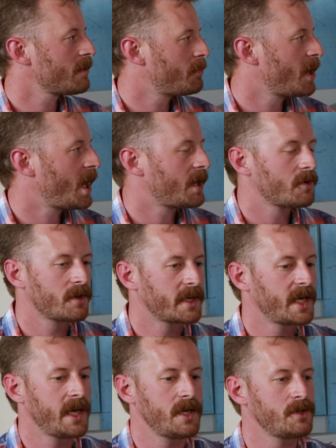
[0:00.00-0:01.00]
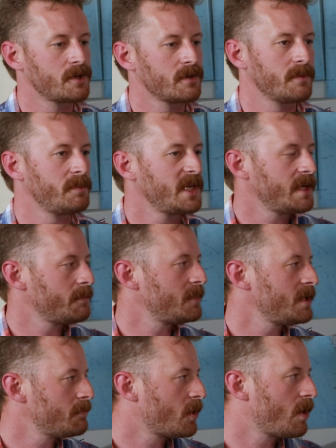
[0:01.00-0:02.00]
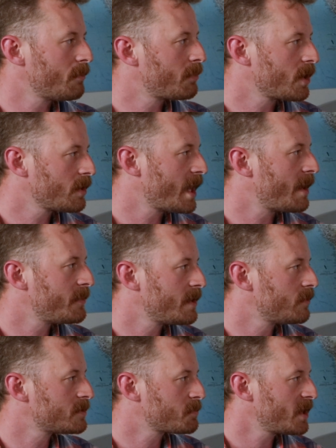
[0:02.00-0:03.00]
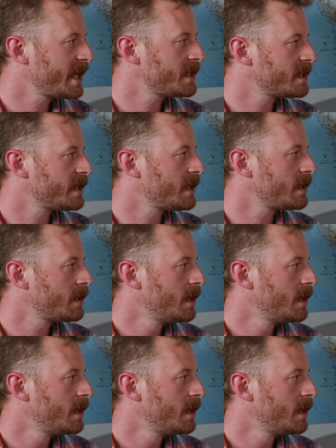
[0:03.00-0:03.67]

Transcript: the pot or the cage or the B&B ball and burlap that it was planted in.